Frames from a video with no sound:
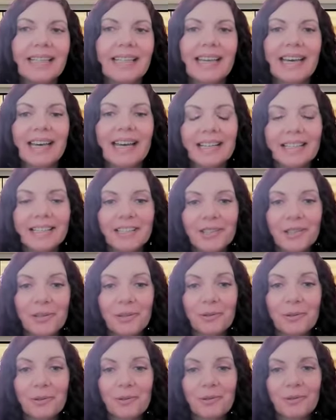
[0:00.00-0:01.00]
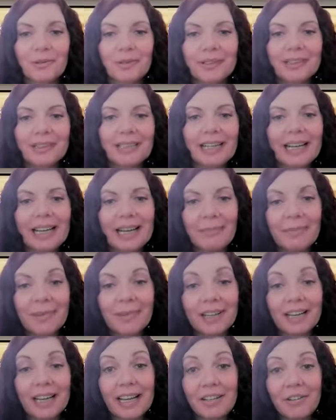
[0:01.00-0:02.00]
Yeah. So
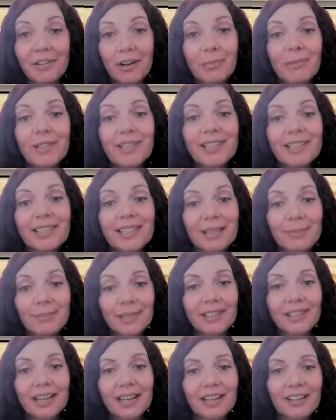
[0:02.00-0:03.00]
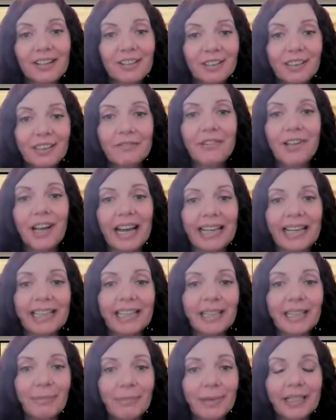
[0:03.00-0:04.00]
um, a normal sleep cycle of
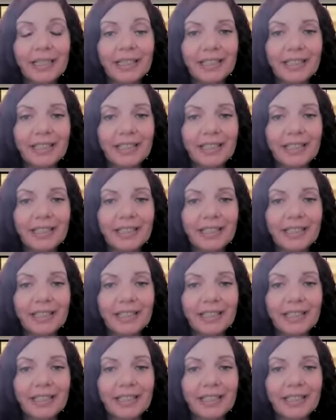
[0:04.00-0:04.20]
90